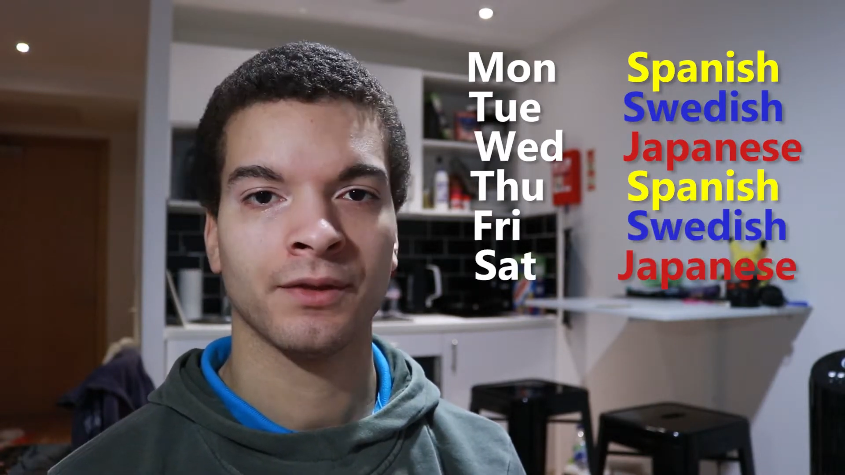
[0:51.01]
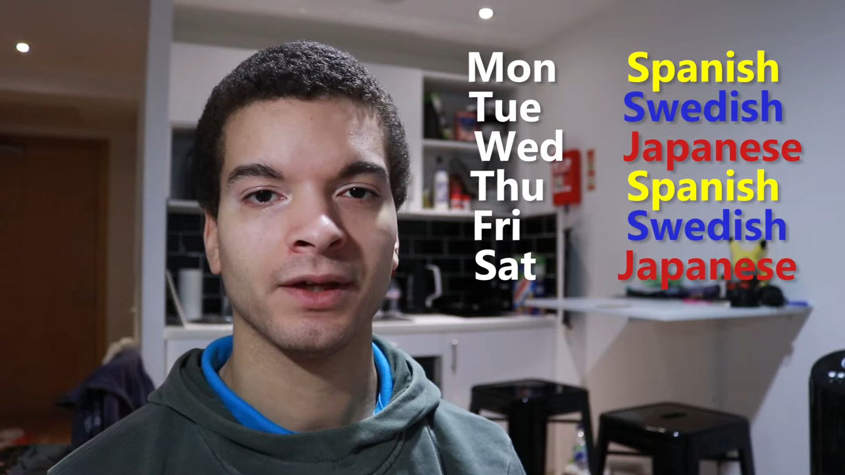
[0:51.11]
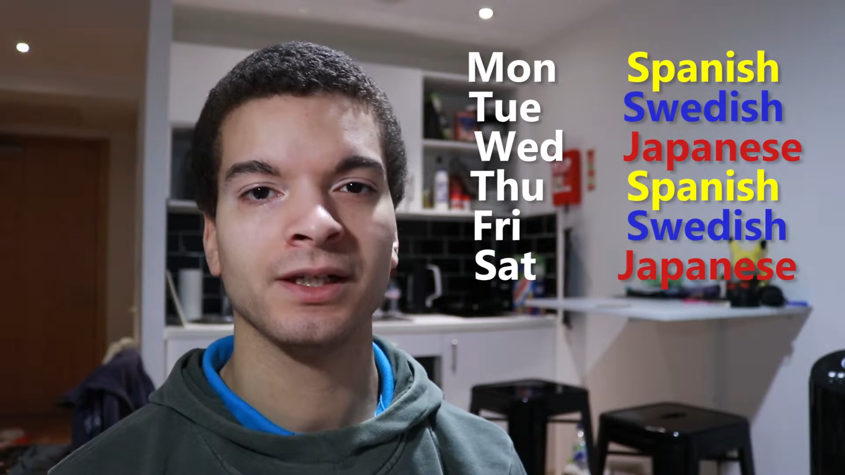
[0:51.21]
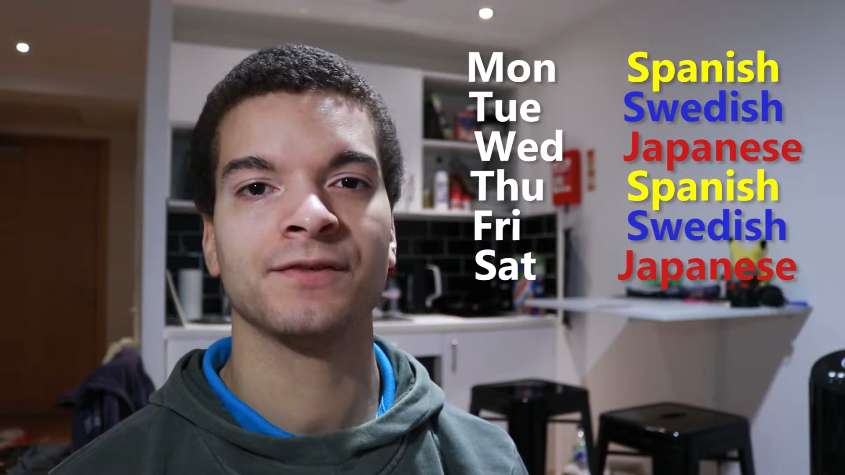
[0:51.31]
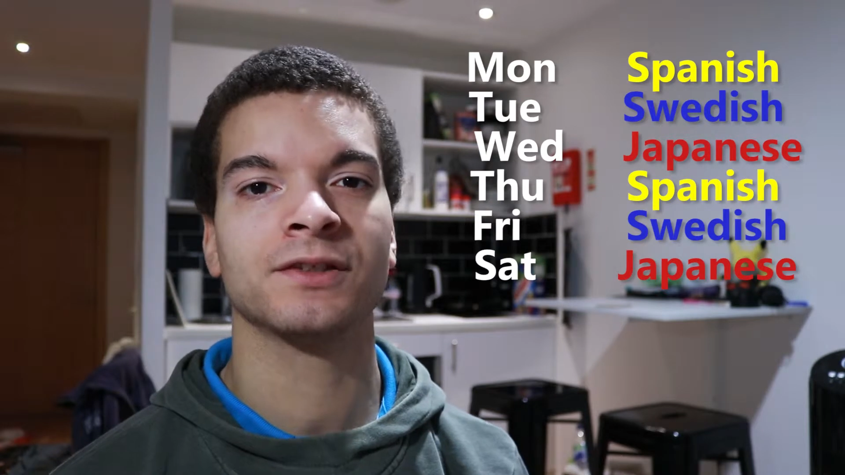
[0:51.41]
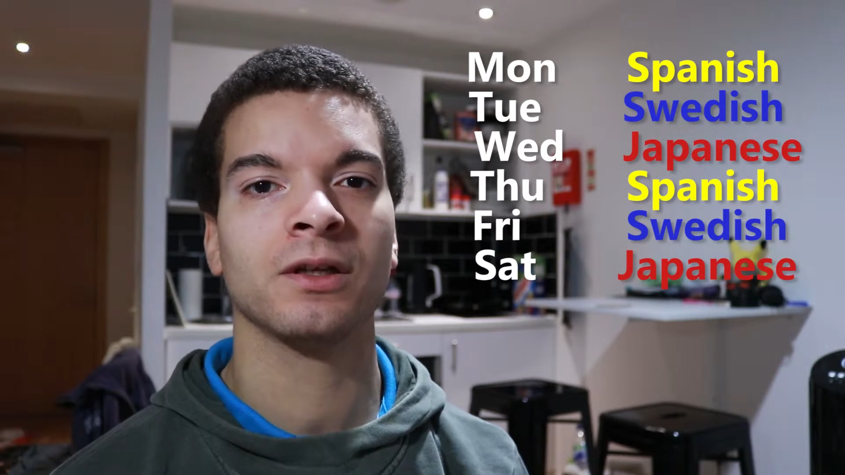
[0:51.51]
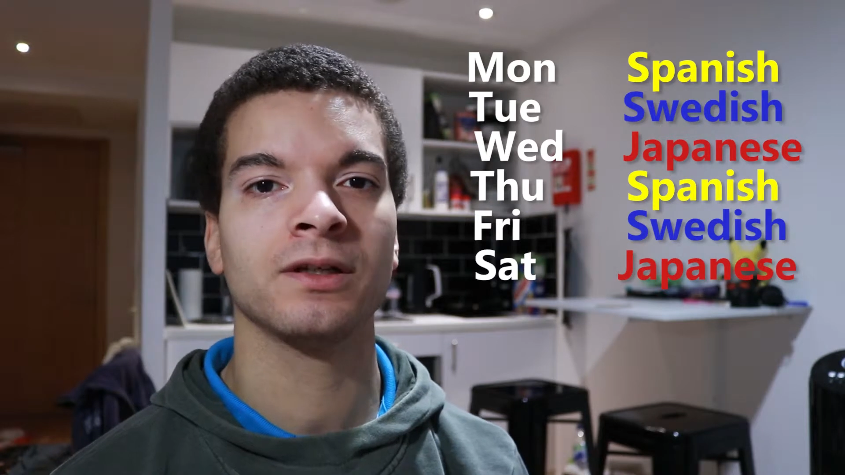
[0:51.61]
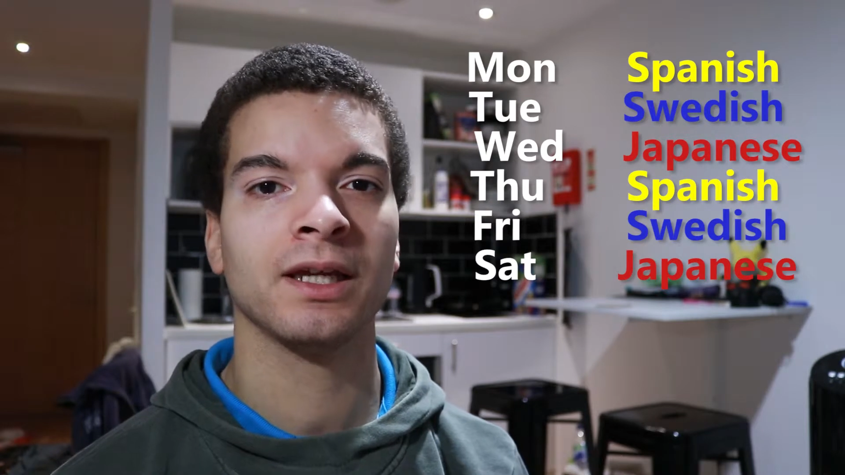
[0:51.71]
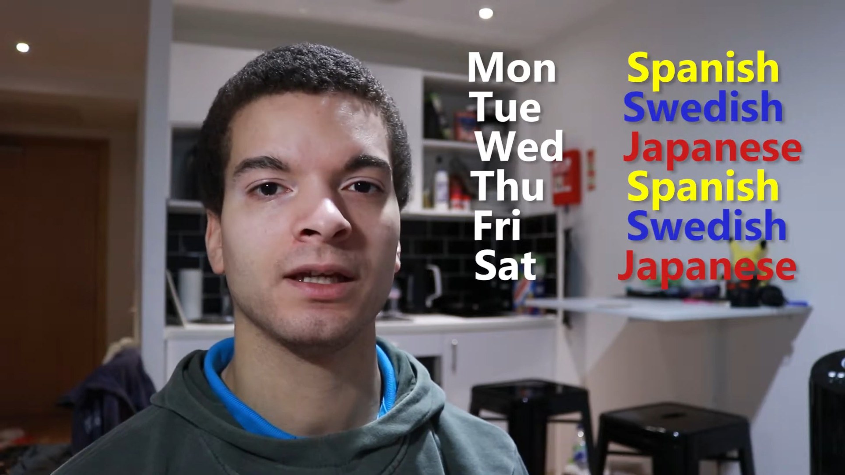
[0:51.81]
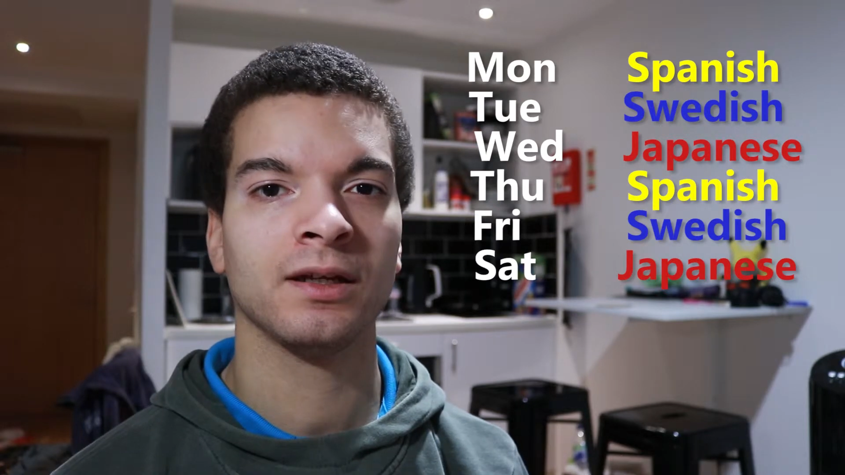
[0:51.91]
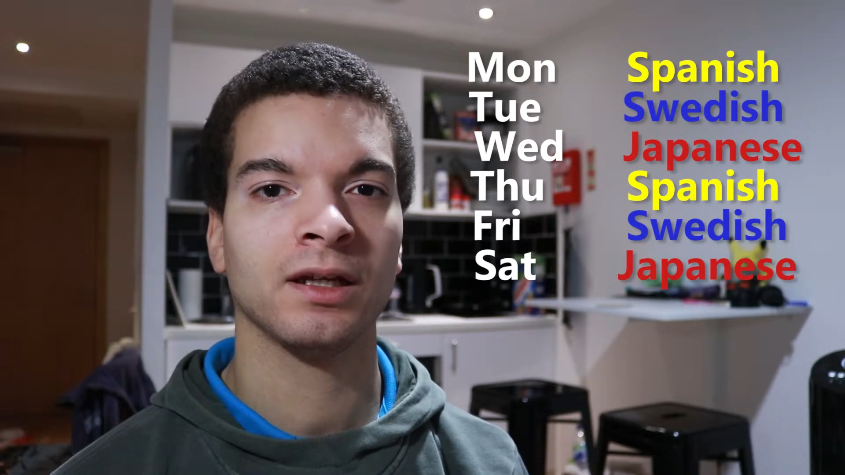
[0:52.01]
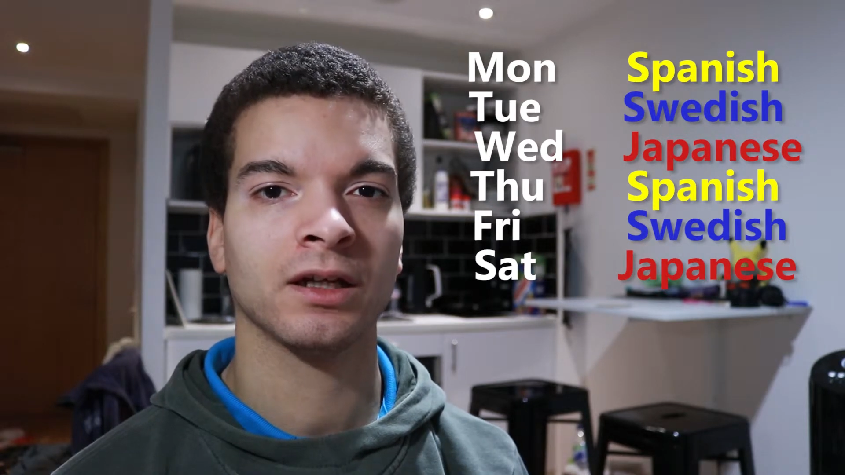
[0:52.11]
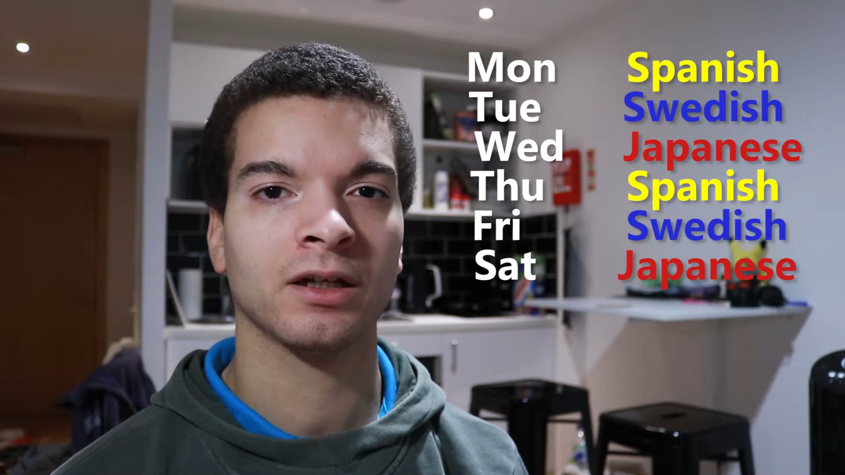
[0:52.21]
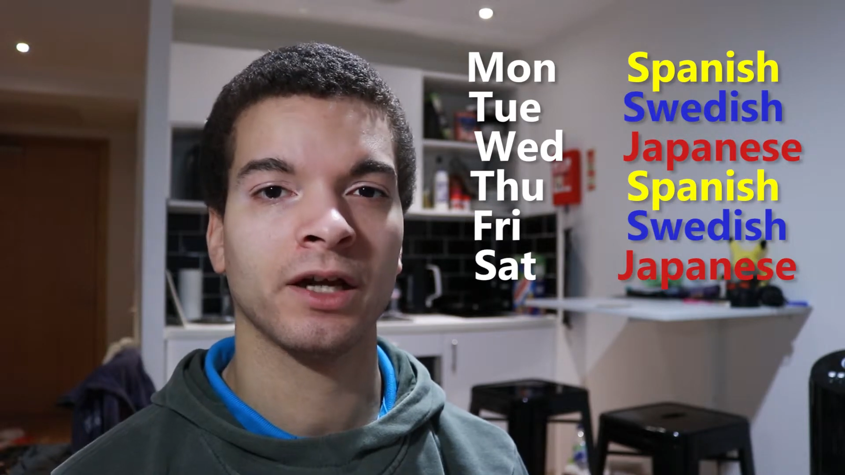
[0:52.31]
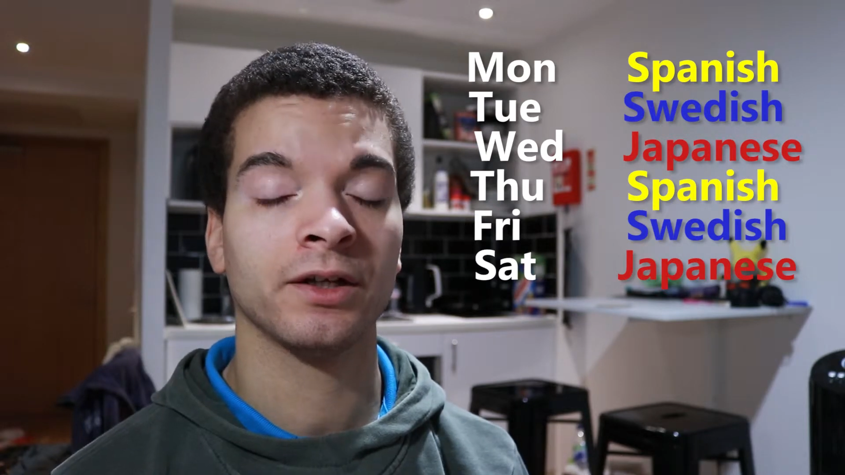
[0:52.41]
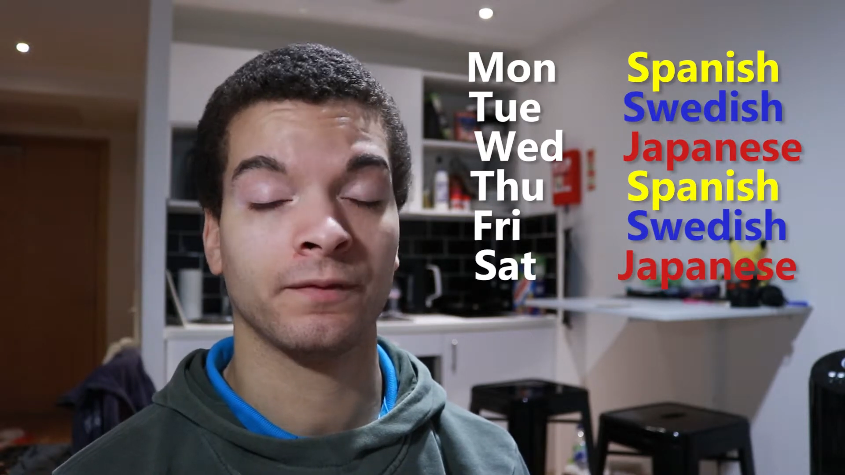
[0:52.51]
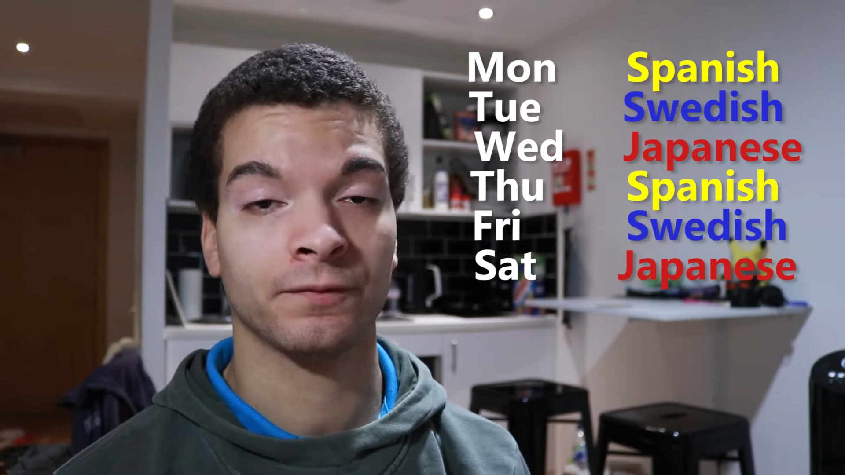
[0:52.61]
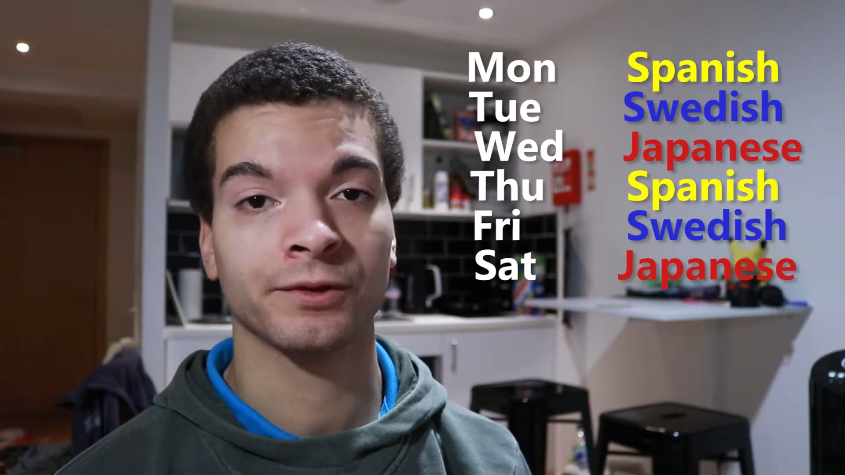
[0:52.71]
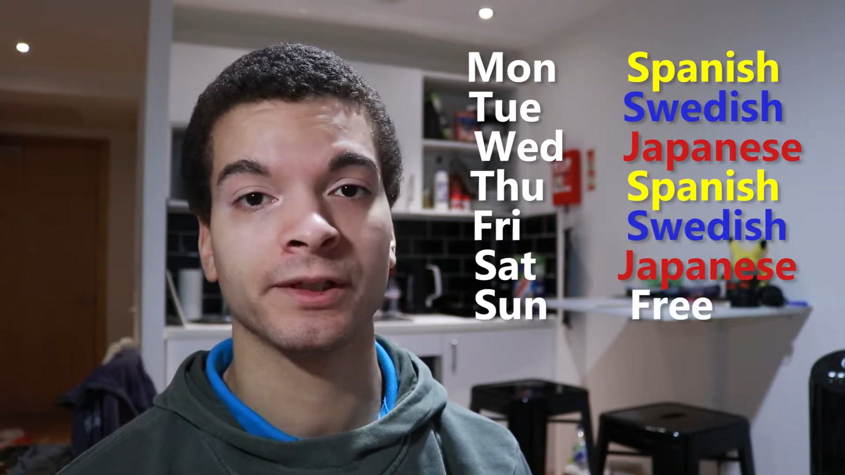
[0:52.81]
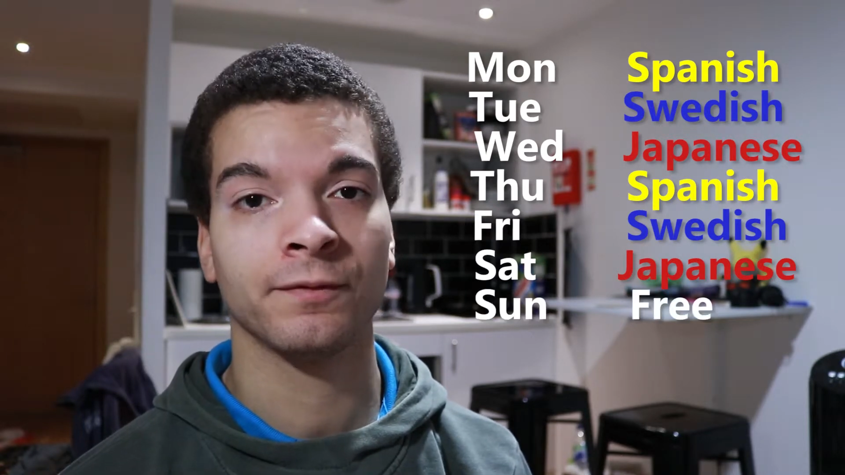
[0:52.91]
That leaves Sunday kind of
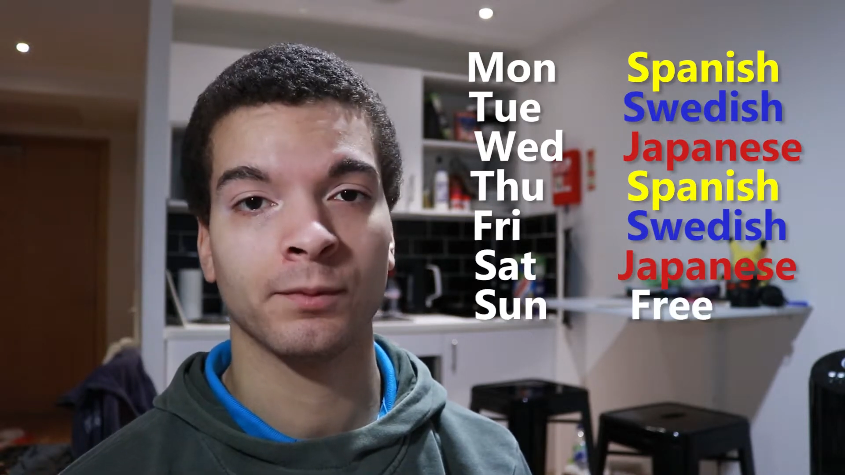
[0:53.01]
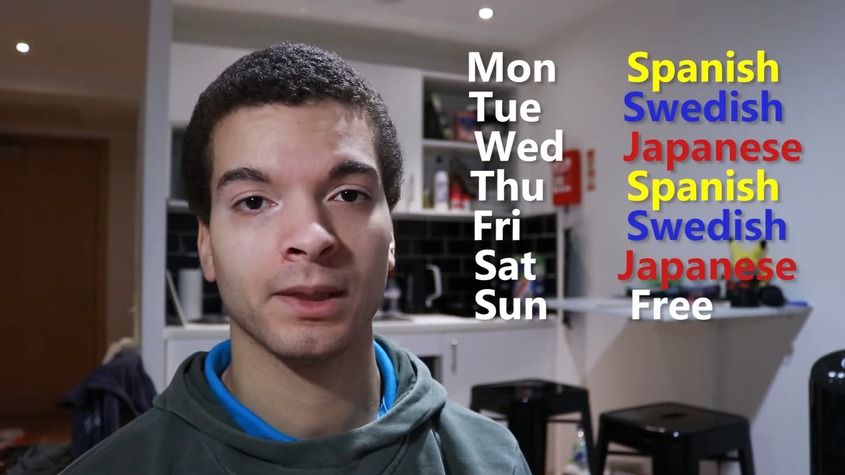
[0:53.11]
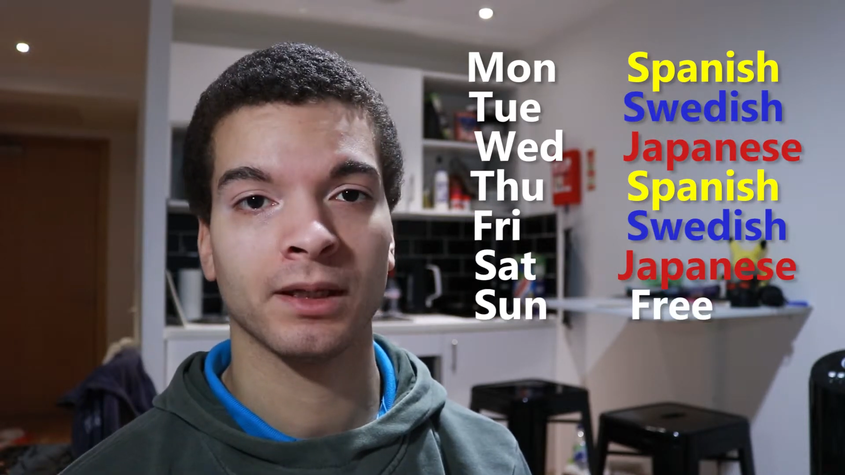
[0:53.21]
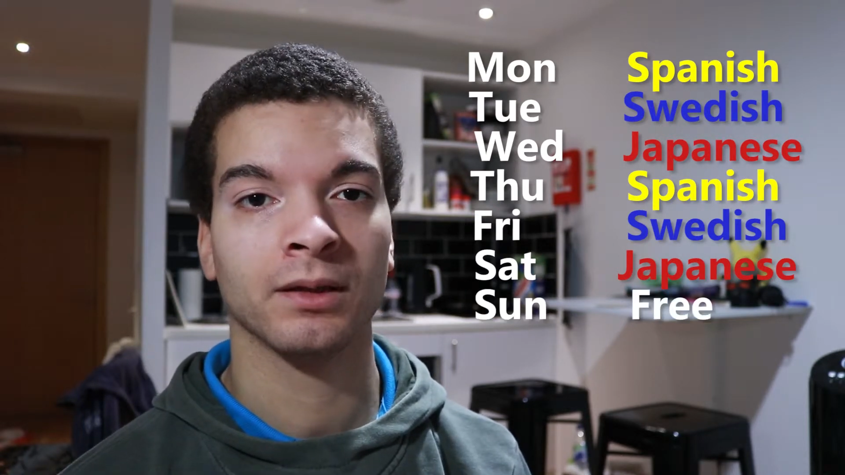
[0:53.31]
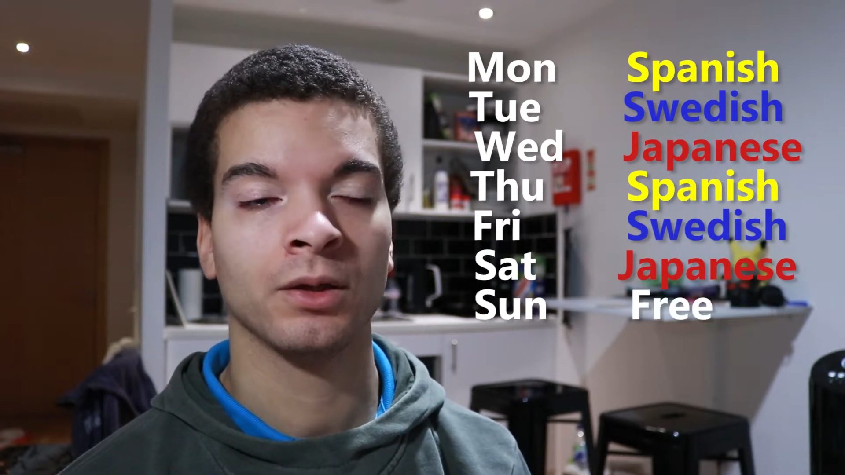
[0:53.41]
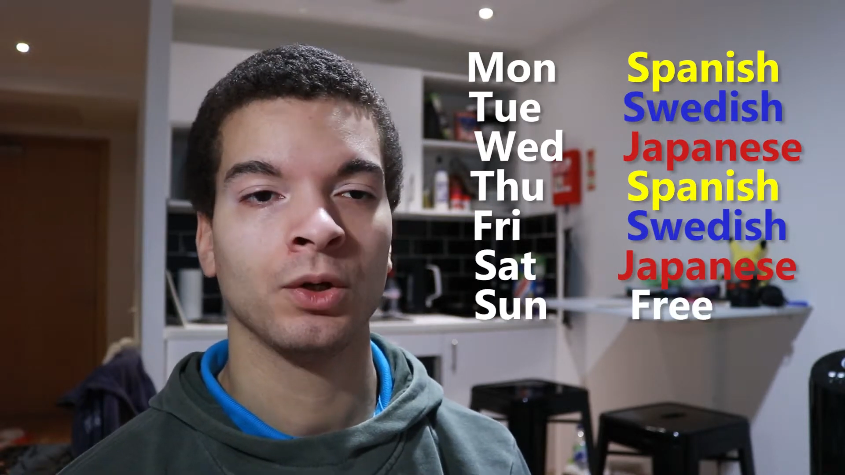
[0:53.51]
free for me,